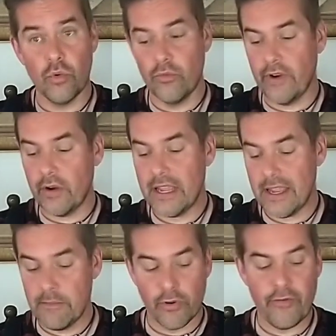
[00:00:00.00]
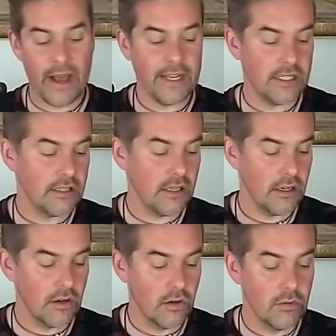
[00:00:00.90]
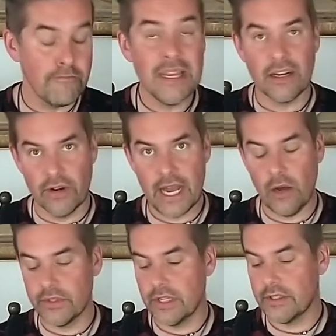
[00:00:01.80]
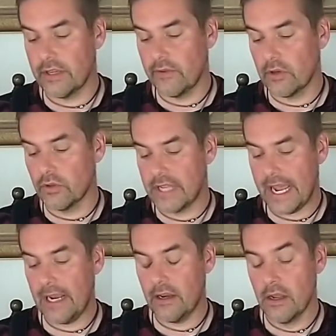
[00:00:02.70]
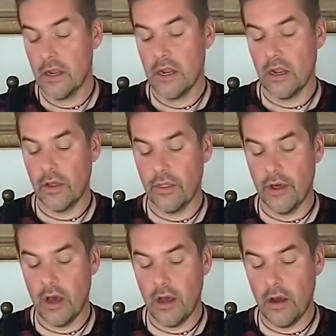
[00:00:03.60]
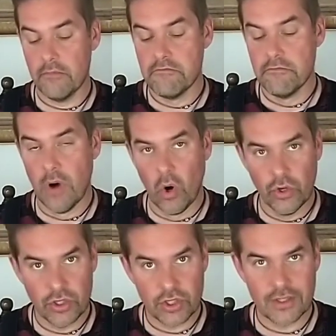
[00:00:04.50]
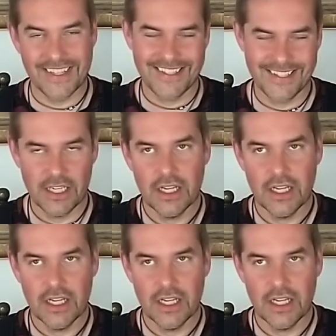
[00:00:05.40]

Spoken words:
2 very improvised mini greenhouses that will contain the moist